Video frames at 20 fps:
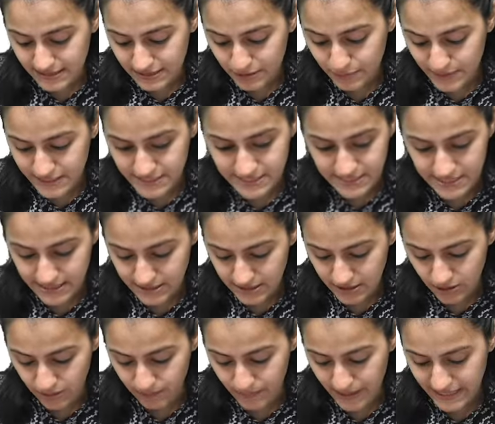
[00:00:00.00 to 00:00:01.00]
did we see
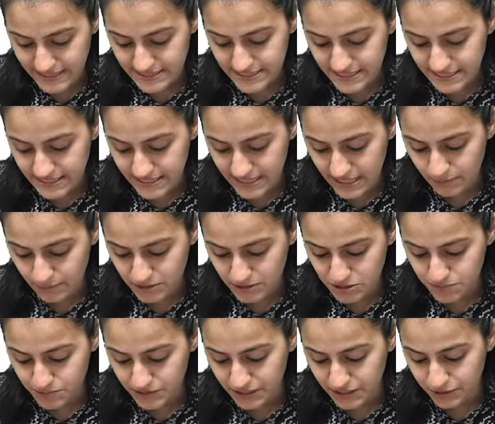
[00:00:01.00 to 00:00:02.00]
the bacteria
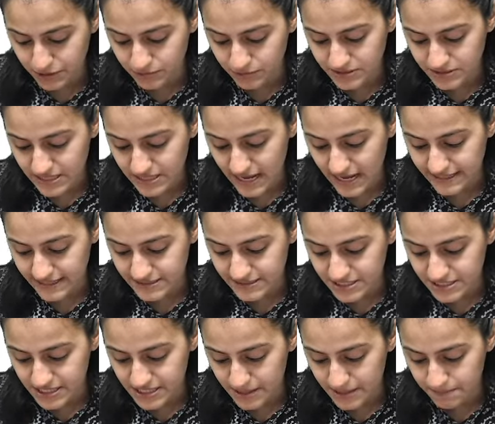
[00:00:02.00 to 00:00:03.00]
which produce
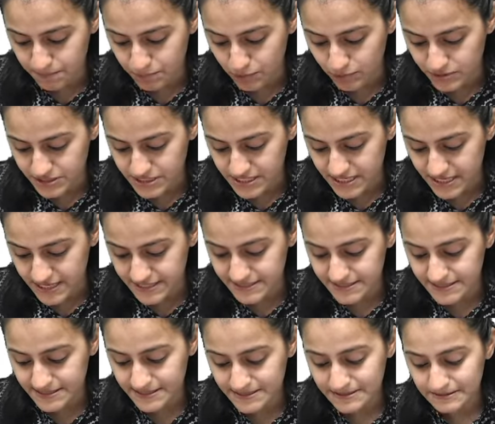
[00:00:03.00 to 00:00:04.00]
IgA
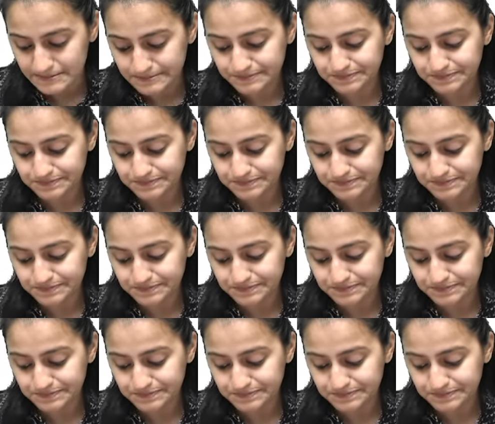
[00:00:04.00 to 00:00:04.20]
protease?